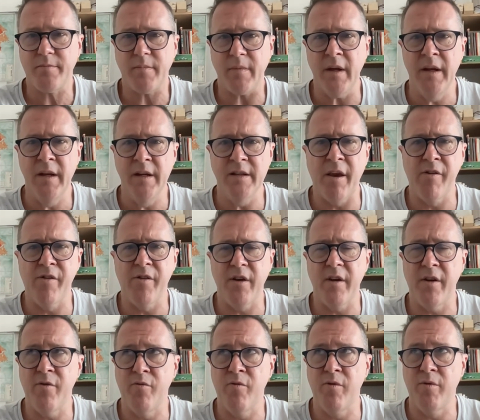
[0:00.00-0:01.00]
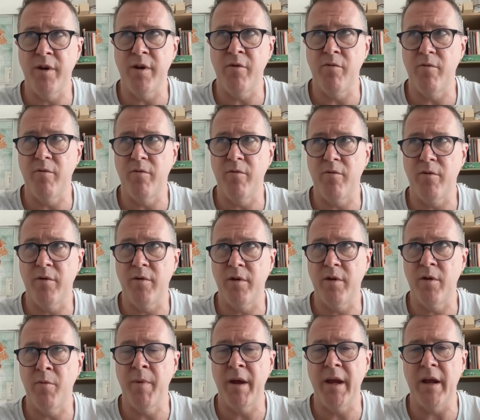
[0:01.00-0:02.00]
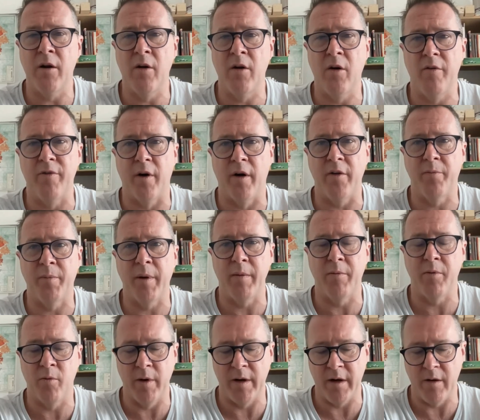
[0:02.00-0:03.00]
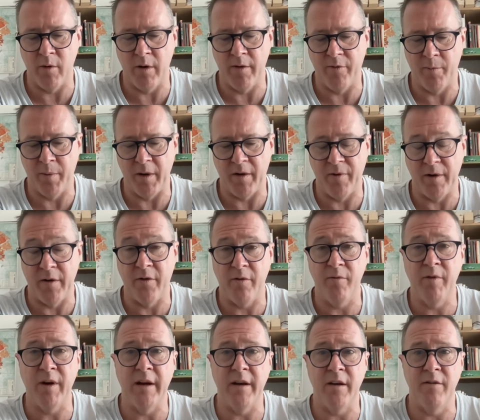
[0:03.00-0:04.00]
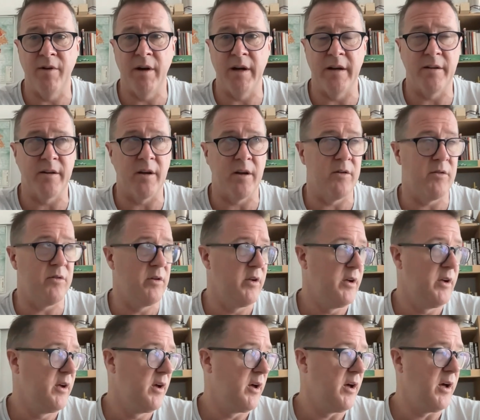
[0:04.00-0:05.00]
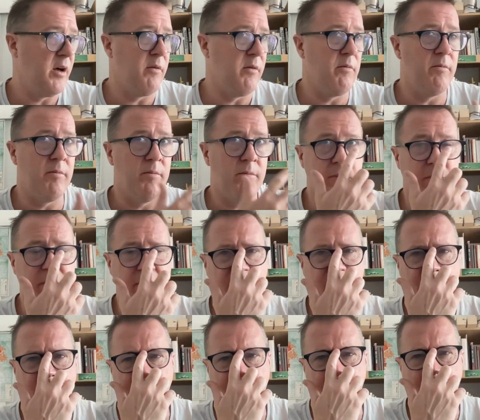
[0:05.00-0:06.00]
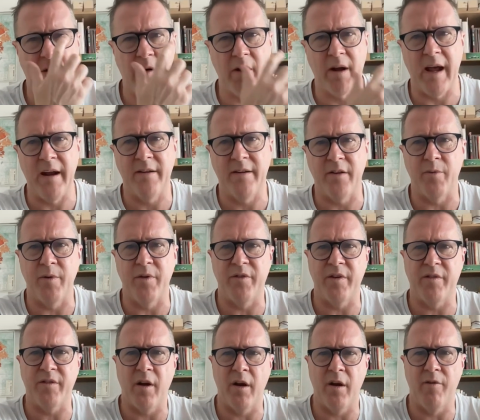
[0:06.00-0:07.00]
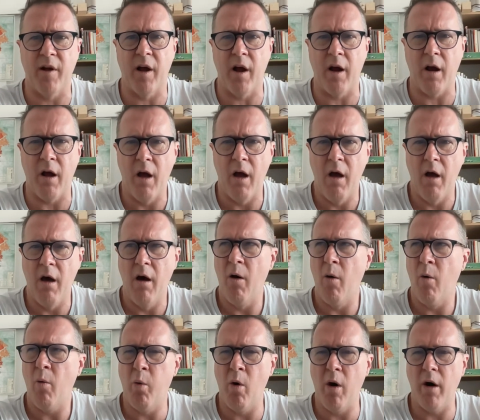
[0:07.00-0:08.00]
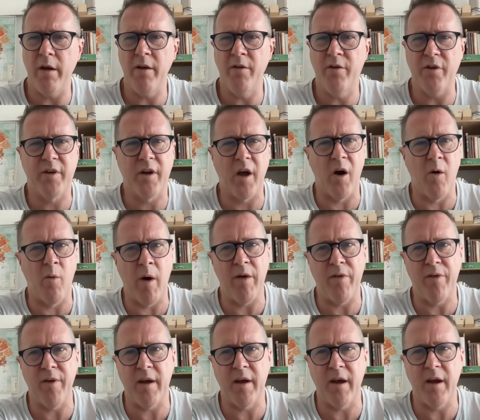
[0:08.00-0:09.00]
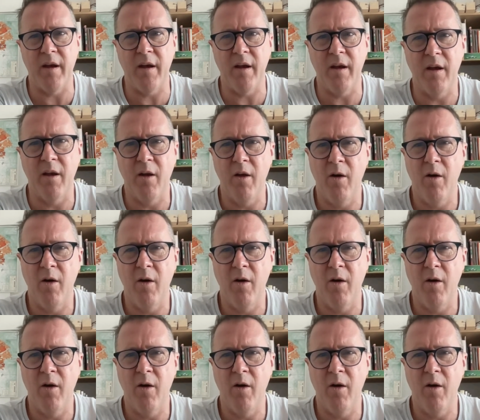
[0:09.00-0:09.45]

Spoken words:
it's just, you meet a lot of nice people when you work for Big Finish. You really do. But Mark Gatiss was just sort of like, what? You just go away thinking,